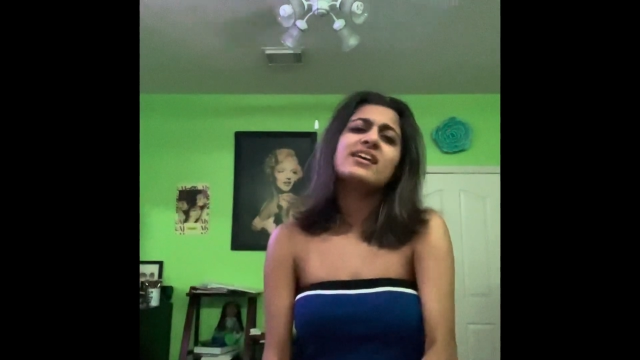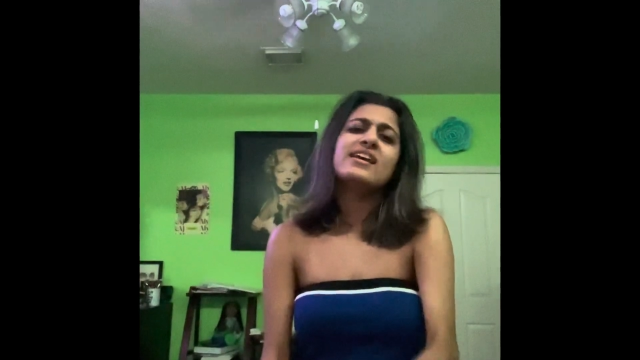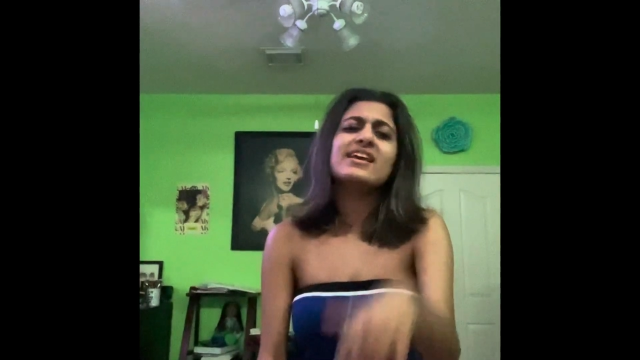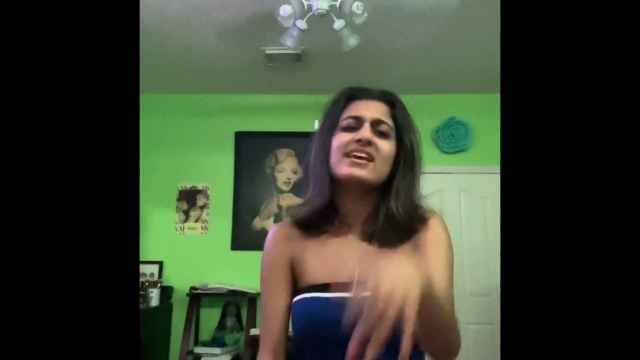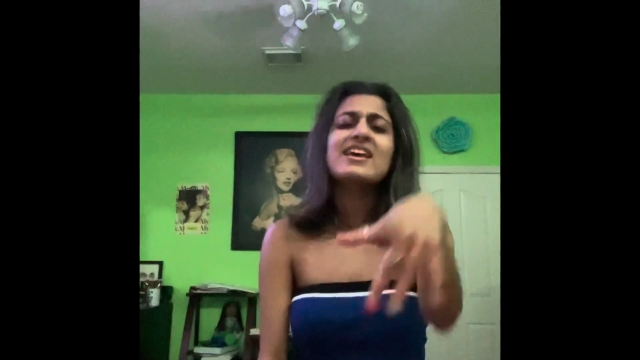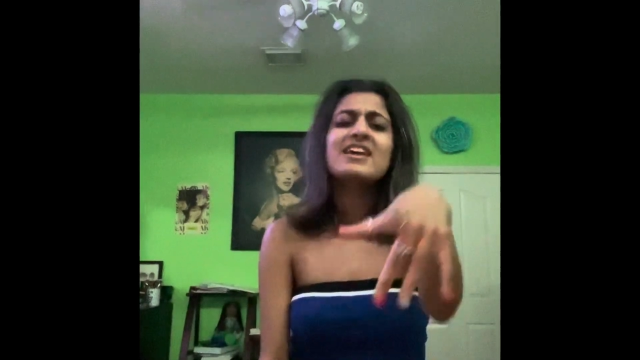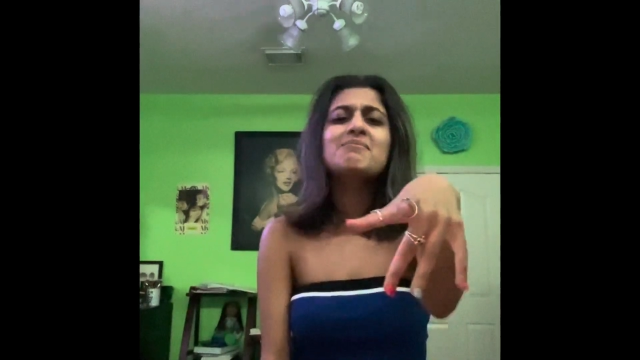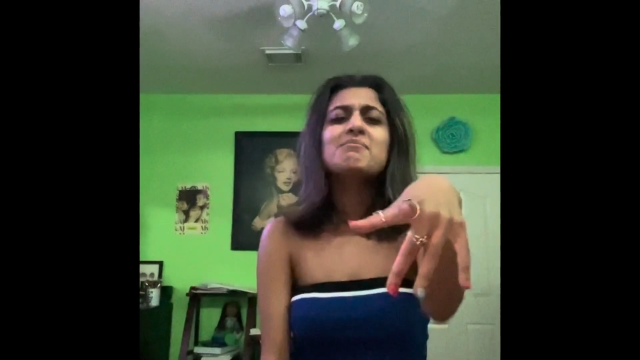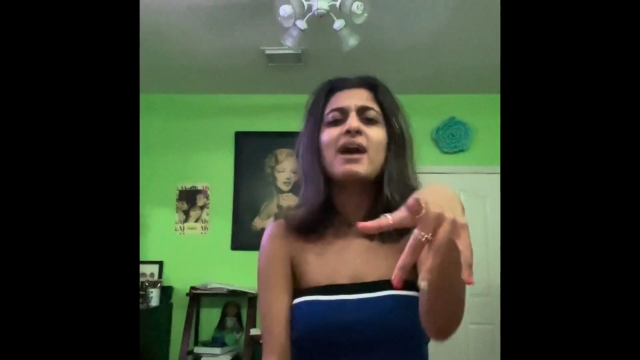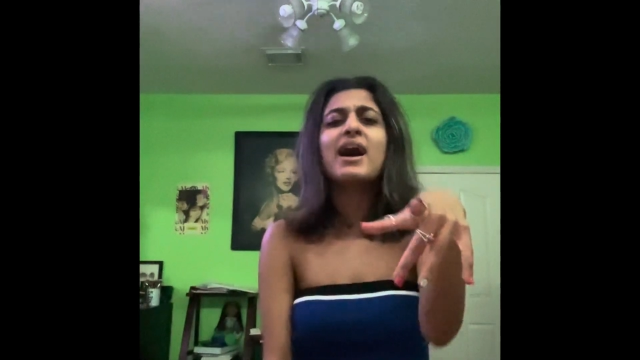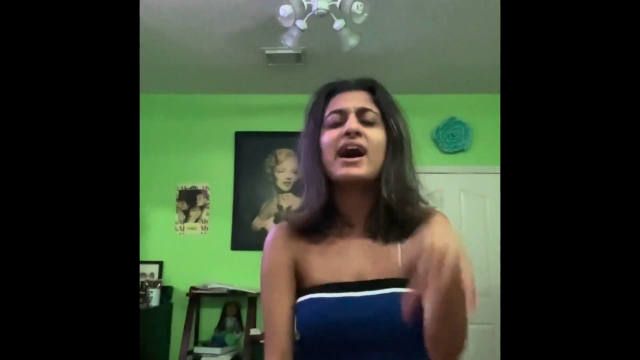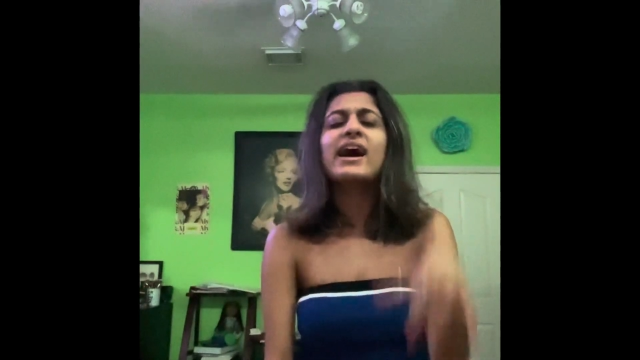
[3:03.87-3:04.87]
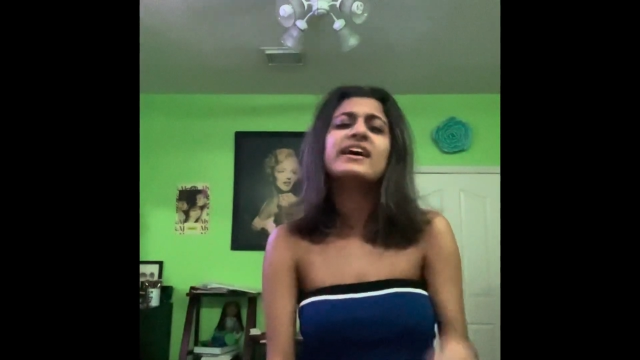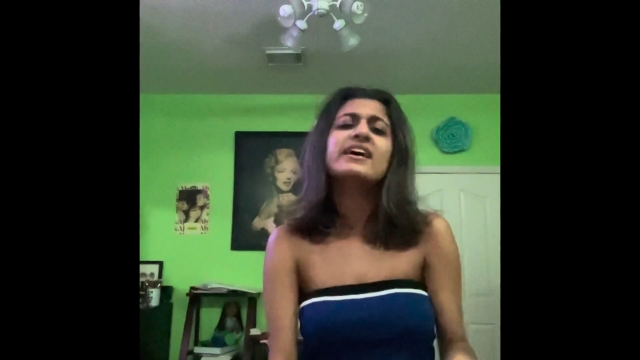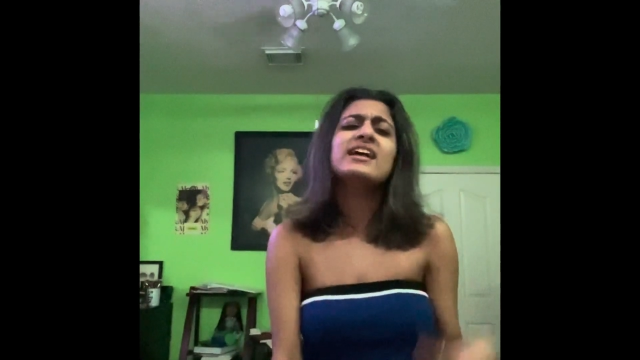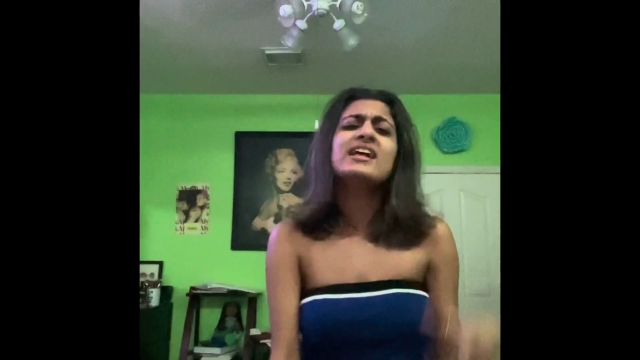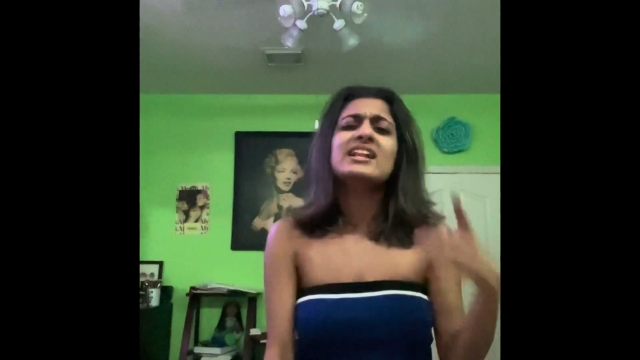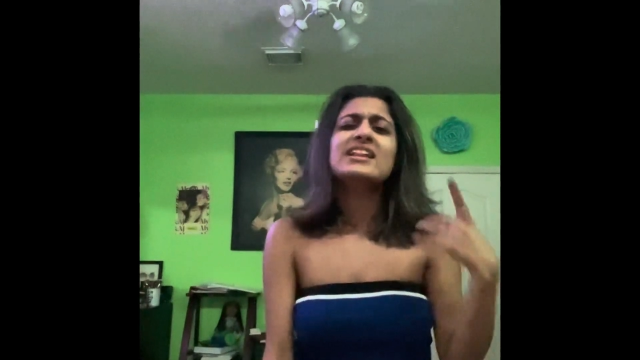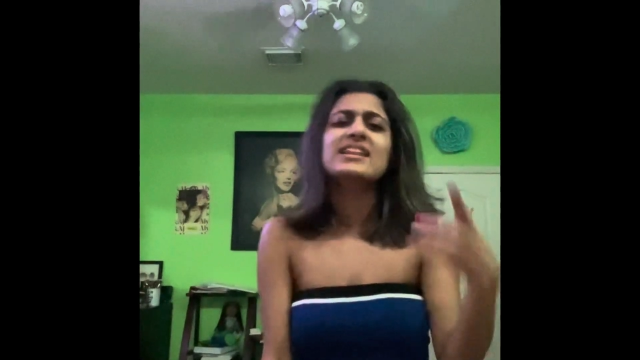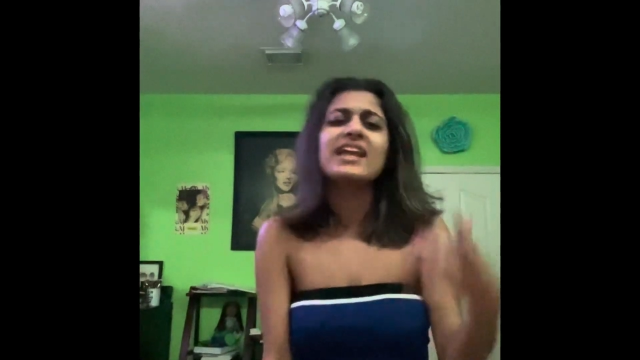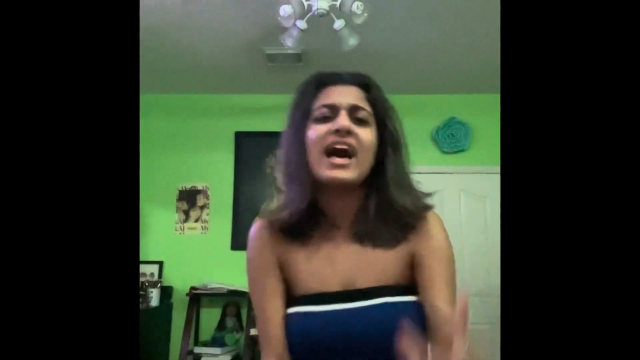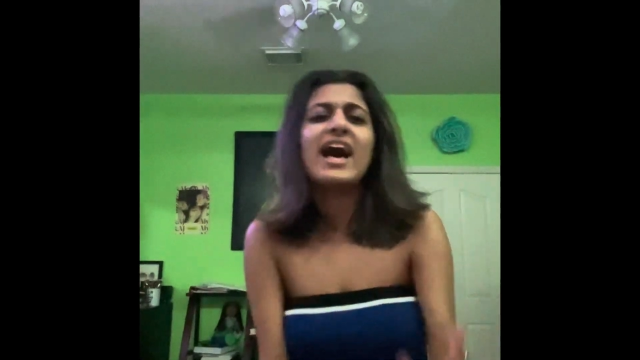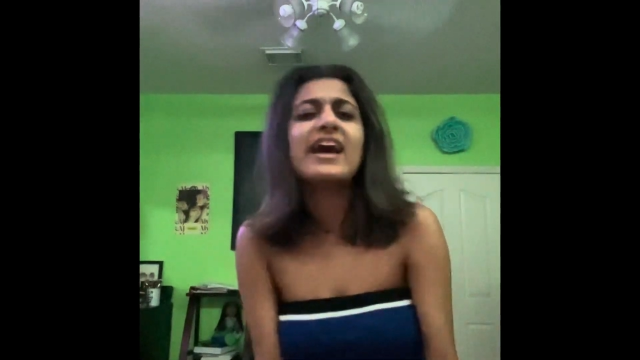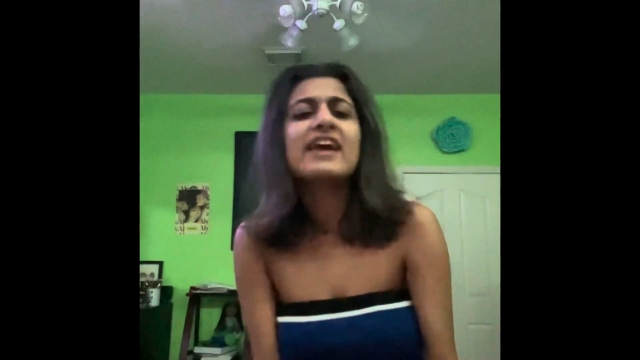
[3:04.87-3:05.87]
in my
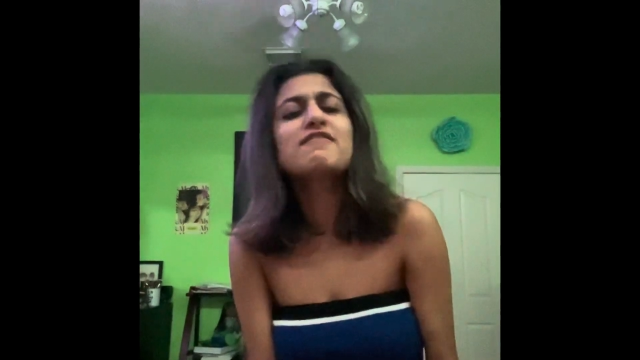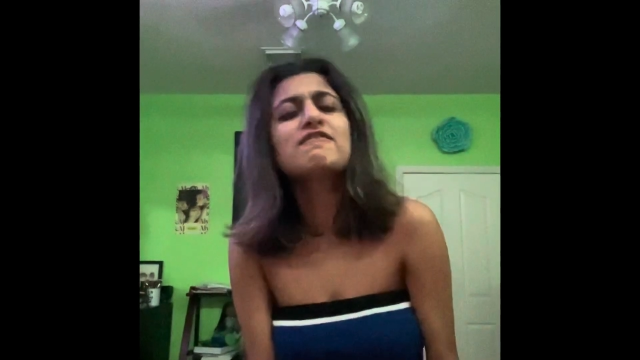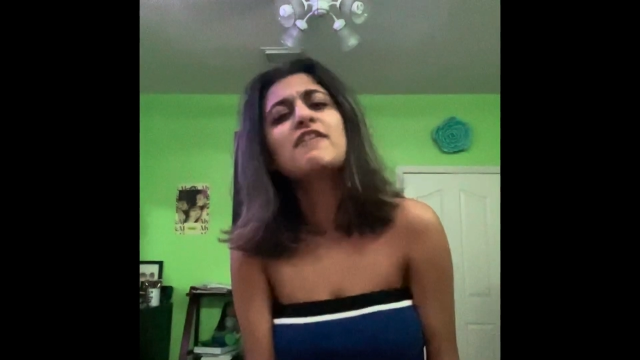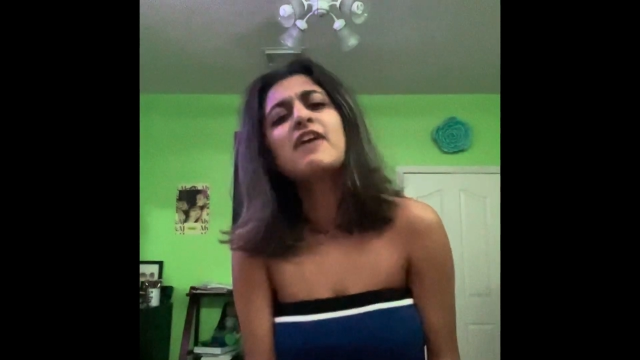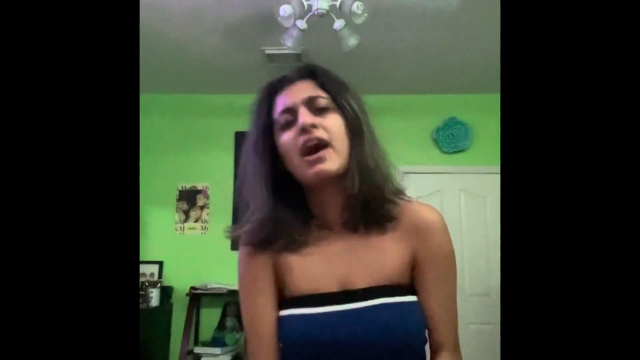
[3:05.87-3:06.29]
life.